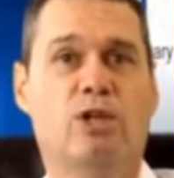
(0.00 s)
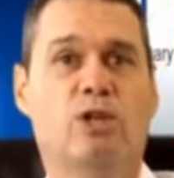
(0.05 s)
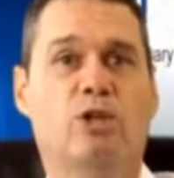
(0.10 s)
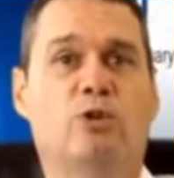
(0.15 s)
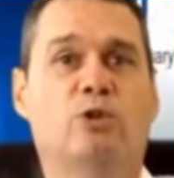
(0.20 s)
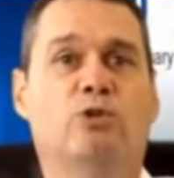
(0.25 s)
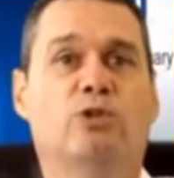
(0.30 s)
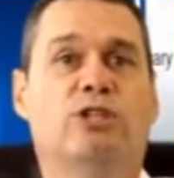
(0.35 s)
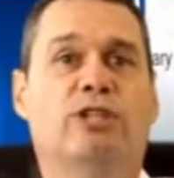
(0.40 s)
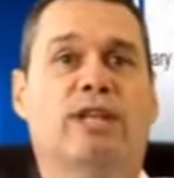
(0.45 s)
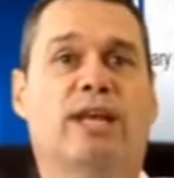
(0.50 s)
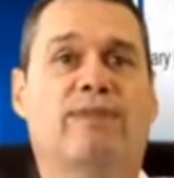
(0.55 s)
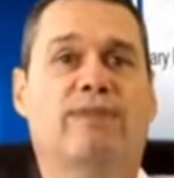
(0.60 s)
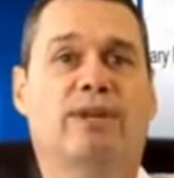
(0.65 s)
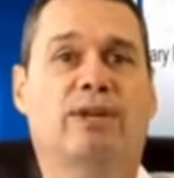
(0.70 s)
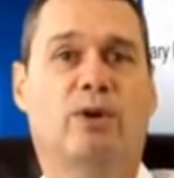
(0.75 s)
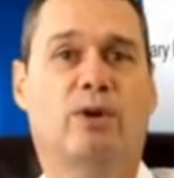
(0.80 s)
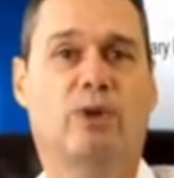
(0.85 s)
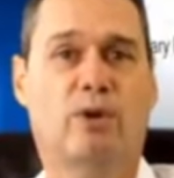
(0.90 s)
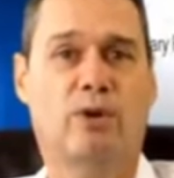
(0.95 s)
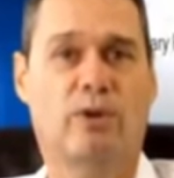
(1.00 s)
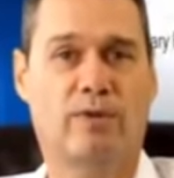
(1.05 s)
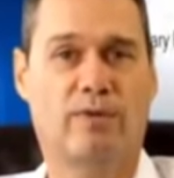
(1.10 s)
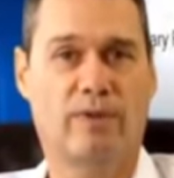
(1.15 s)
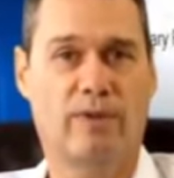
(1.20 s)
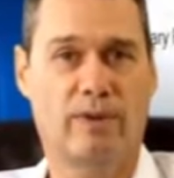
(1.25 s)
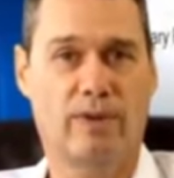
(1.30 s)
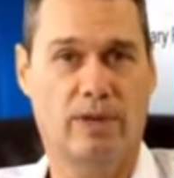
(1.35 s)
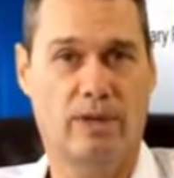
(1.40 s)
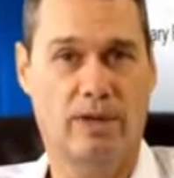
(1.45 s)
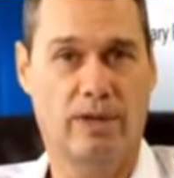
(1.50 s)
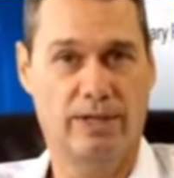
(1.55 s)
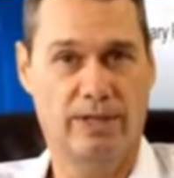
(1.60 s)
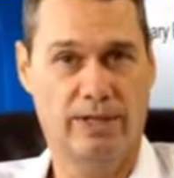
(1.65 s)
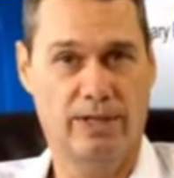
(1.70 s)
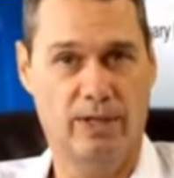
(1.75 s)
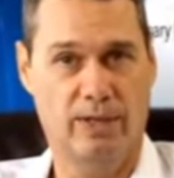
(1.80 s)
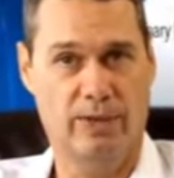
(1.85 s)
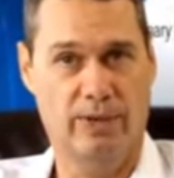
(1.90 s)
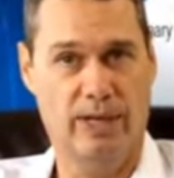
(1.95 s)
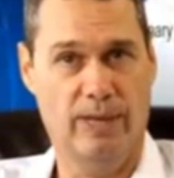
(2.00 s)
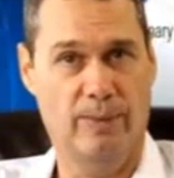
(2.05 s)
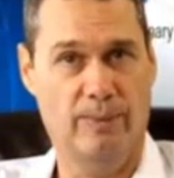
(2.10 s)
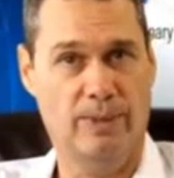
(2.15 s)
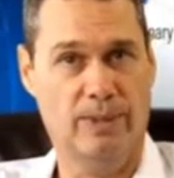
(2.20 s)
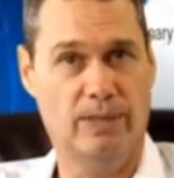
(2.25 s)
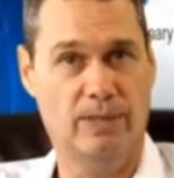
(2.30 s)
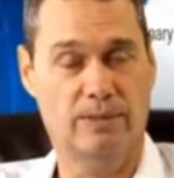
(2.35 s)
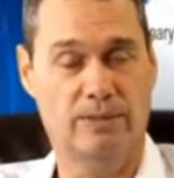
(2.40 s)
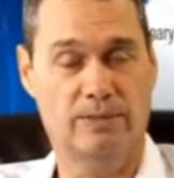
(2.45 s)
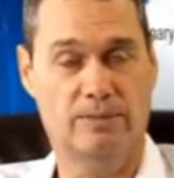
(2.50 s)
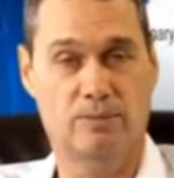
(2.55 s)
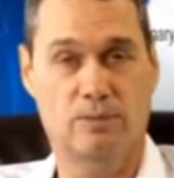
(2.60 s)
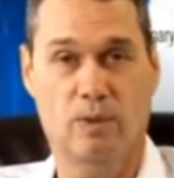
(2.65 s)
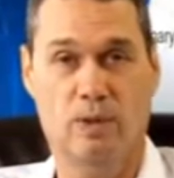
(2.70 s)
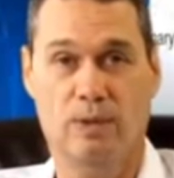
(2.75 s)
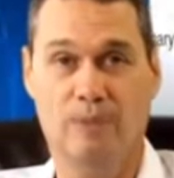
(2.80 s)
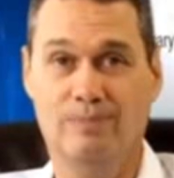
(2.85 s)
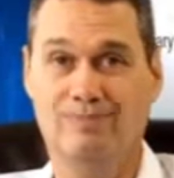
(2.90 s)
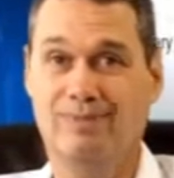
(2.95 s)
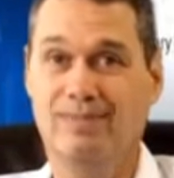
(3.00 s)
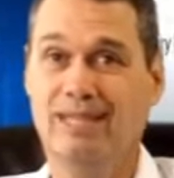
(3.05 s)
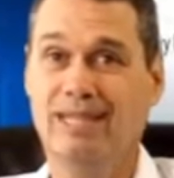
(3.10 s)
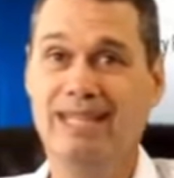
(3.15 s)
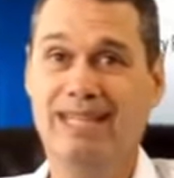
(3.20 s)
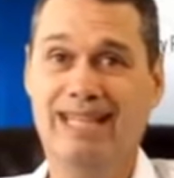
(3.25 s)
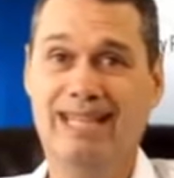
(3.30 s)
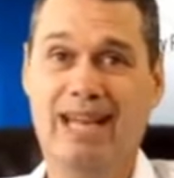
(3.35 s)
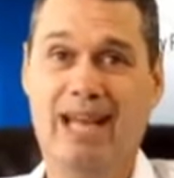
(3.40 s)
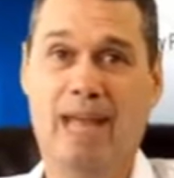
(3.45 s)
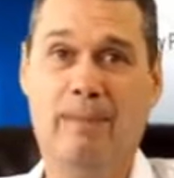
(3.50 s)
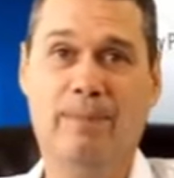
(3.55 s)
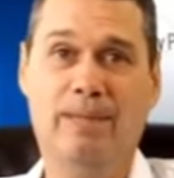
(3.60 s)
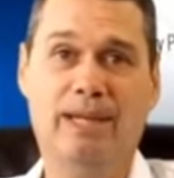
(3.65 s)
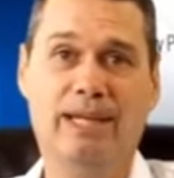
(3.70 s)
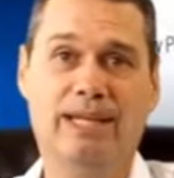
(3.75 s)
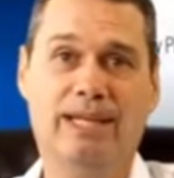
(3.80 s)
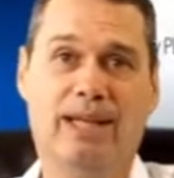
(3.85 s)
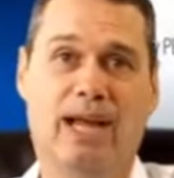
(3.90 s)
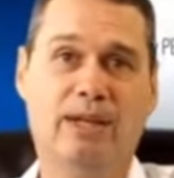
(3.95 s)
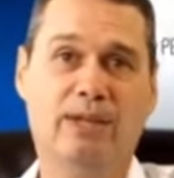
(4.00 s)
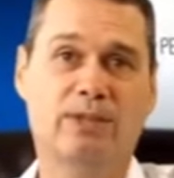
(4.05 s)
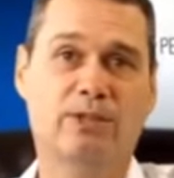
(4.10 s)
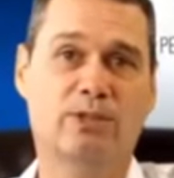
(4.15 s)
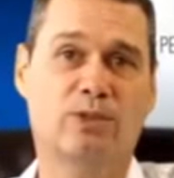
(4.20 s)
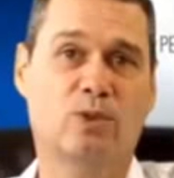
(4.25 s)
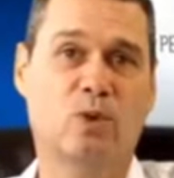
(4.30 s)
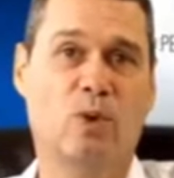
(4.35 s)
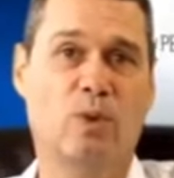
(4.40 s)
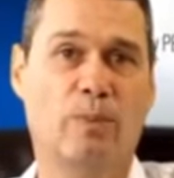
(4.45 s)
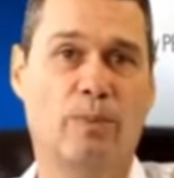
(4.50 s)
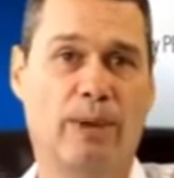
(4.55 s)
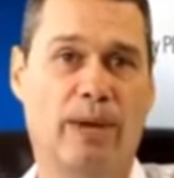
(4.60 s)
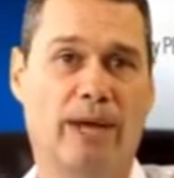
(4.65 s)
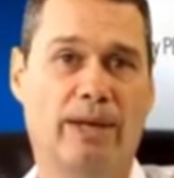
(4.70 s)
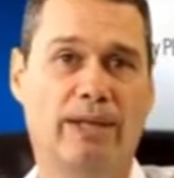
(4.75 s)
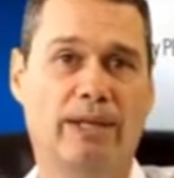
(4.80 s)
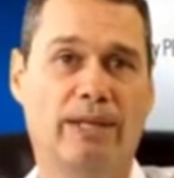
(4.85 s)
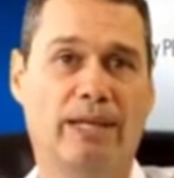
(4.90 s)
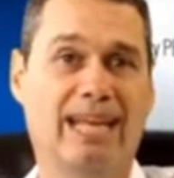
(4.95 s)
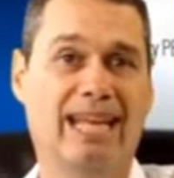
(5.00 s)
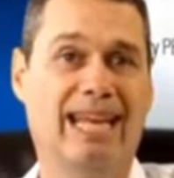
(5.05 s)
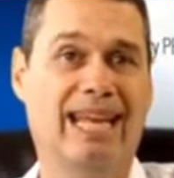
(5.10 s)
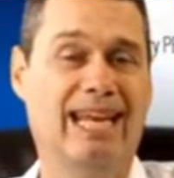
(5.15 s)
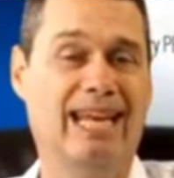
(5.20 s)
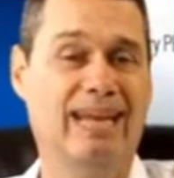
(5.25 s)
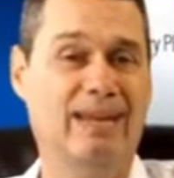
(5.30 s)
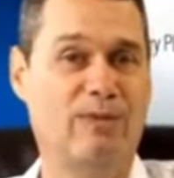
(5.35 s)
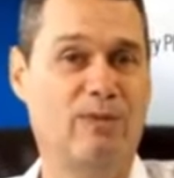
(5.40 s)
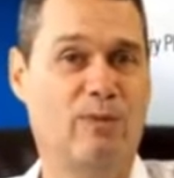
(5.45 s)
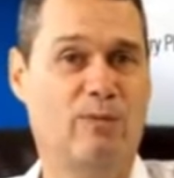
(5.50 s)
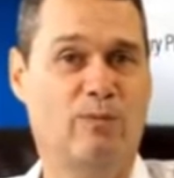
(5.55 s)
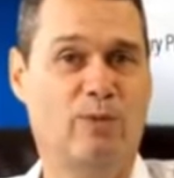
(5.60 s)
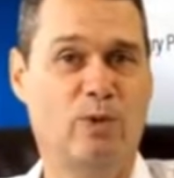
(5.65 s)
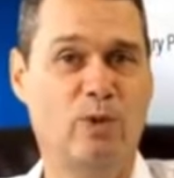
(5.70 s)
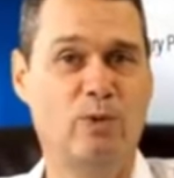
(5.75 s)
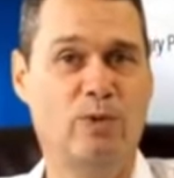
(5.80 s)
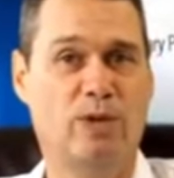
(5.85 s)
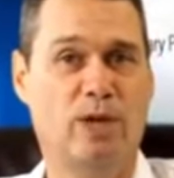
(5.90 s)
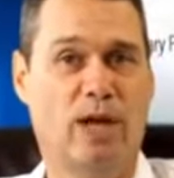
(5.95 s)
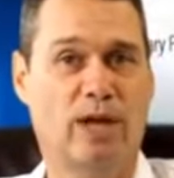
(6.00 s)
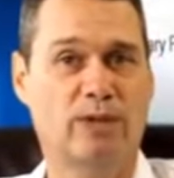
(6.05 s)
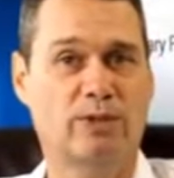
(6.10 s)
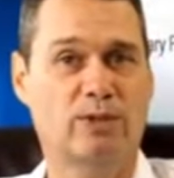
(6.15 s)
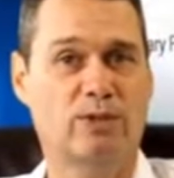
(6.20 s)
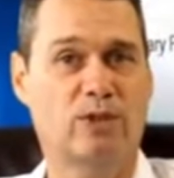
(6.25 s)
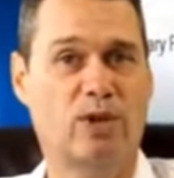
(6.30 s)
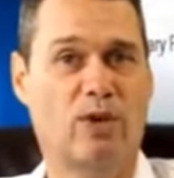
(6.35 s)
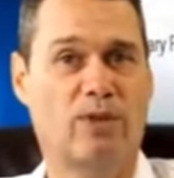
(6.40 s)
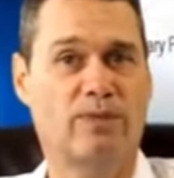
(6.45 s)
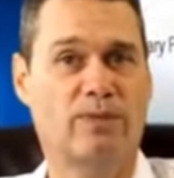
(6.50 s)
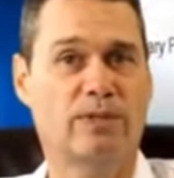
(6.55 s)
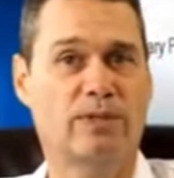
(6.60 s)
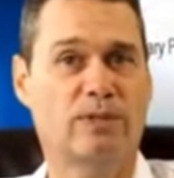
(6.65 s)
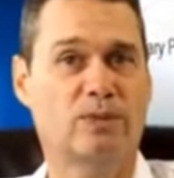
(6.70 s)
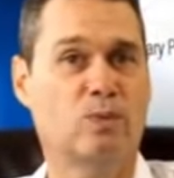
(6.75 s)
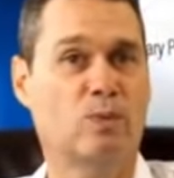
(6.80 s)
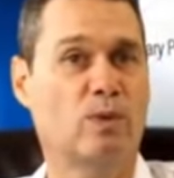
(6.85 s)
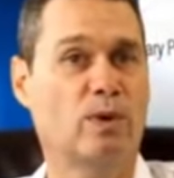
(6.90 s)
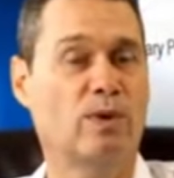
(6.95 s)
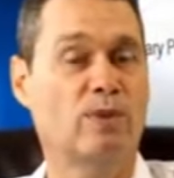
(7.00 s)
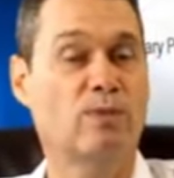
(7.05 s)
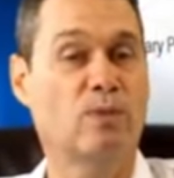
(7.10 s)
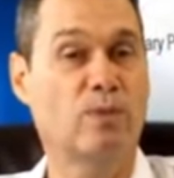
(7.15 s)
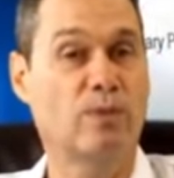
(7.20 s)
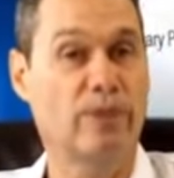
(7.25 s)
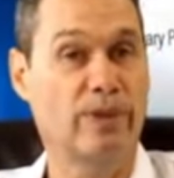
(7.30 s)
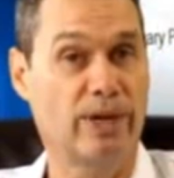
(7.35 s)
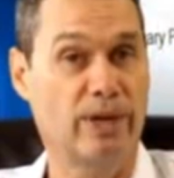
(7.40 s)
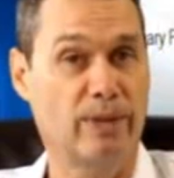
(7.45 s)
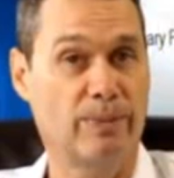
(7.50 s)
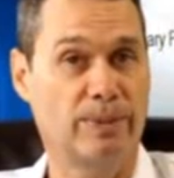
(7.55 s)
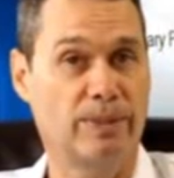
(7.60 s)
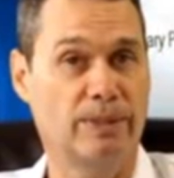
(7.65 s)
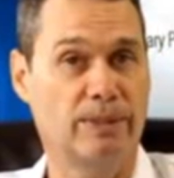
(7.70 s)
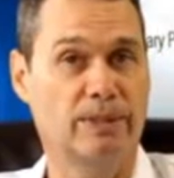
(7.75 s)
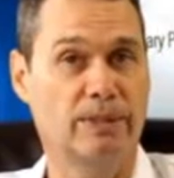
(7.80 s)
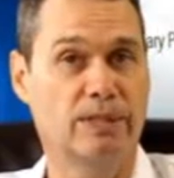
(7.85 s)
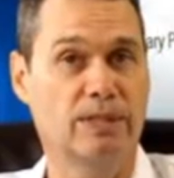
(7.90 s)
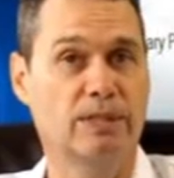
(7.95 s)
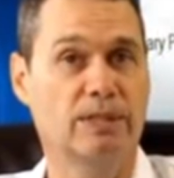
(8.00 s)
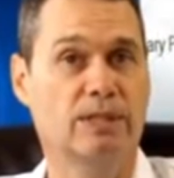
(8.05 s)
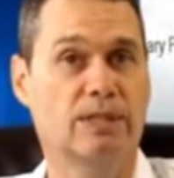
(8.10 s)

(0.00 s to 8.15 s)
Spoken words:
You just haven't heard of it until now because, well, not many doctors know about it, and even few doctors offer this wonderful therapy.